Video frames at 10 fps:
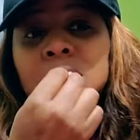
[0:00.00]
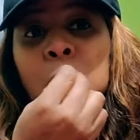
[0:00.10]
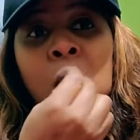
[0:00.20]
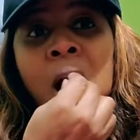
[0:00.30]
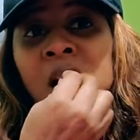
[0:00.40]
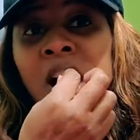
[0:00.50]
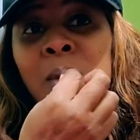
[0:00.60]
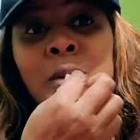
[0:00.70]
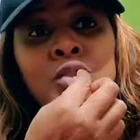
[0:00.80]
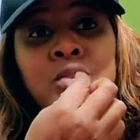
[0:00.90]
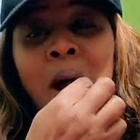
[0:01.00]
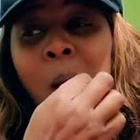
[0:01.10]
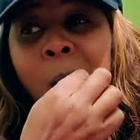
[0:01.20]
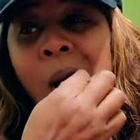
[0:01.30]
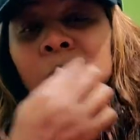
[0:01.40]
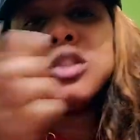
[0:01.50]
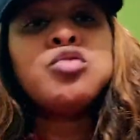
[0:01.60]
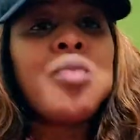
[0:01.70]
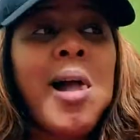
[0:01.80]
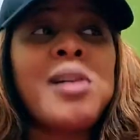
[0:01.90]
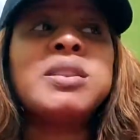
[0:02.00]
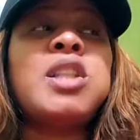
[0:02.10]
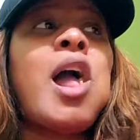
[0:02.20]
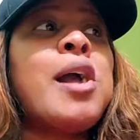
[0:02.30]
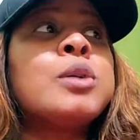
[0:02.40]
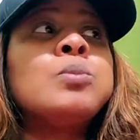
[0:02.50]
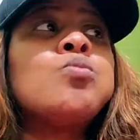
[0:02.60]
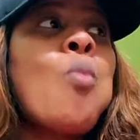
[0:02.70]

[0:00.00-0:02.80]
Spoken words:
And I've been trying around these fries for like